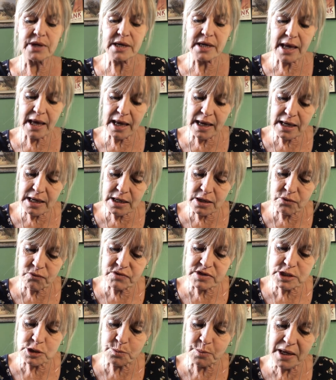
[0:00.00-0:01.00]
again
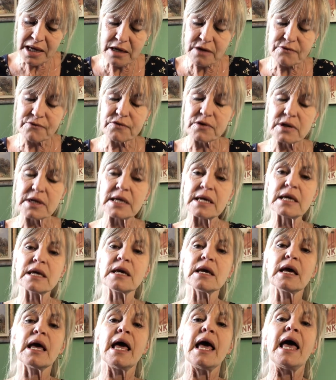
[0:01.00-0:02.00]
respectfully,